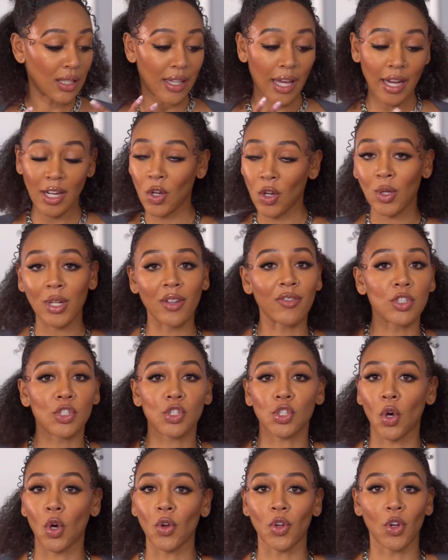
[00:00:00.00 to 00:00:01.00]
they don't even
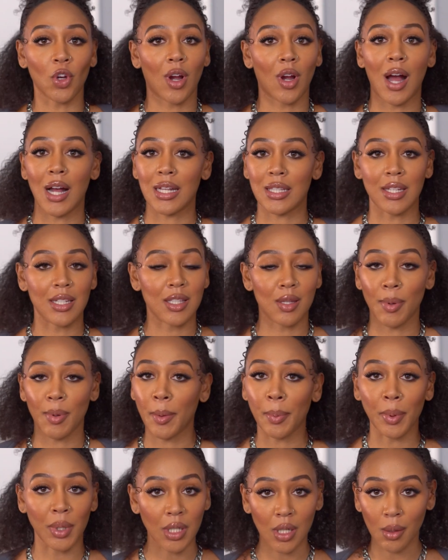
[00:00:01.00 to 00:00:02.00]
show your content to
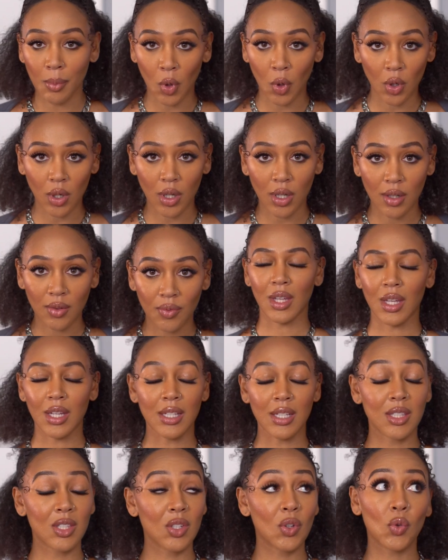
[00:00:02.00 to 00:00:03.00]
people anymore.
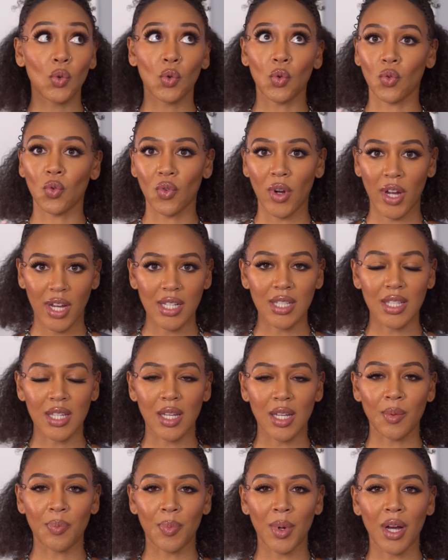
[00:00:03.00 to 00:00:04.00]
It's
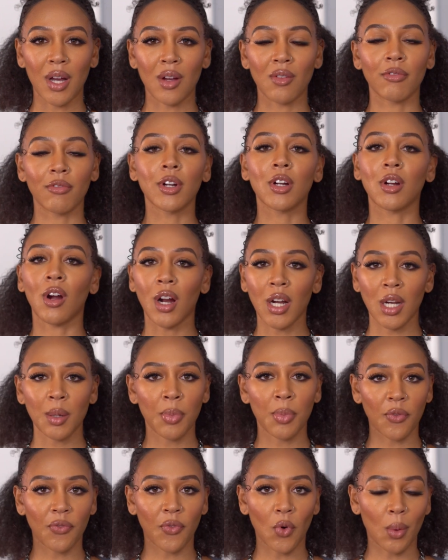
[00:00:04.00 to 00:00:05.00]
crazy. But regarding
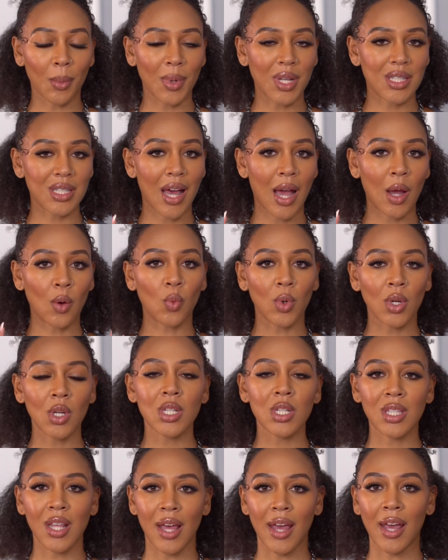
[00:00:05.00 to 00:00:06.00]
performance, I will
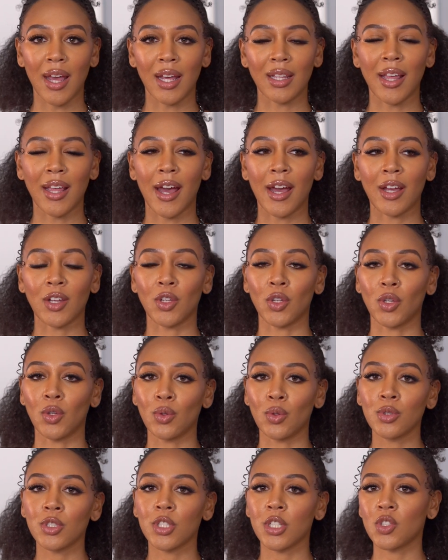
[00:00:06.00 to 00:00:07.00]
say that
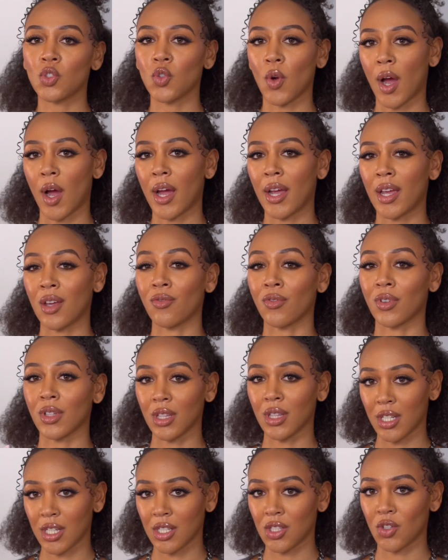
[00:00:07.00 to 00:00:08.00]
you should try and
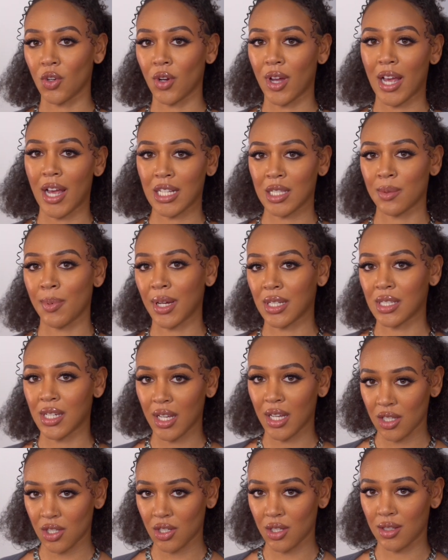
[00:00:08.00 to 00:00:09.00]
release your
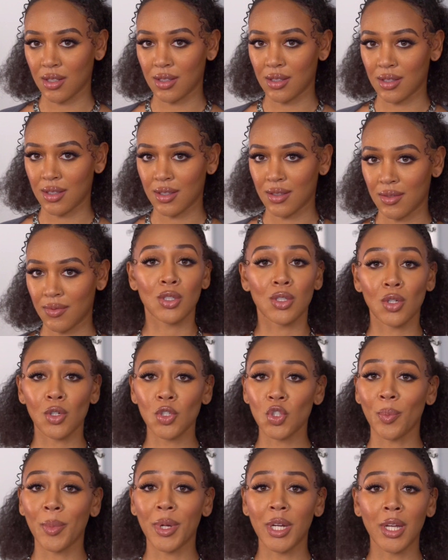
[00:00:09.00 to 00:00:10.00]
expectations.
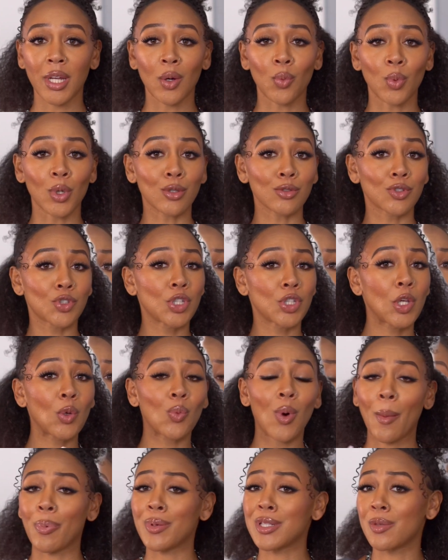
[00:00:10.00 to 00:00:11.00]
Social media will cheat
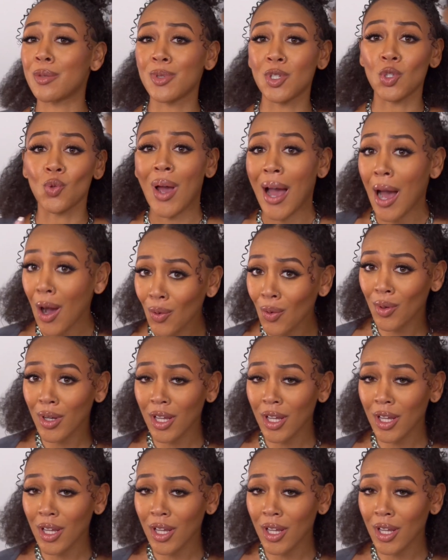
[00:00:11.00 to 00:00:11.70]
you up and spit you out